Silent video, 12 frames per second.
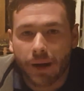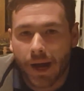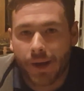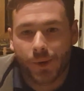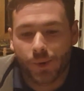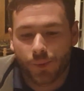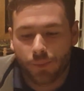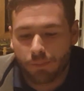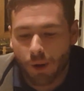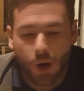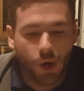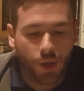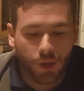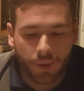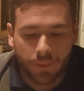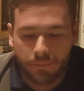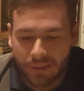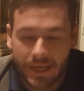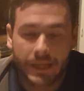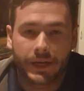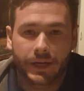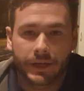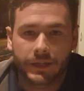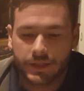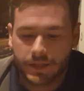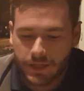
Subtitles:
bioball media.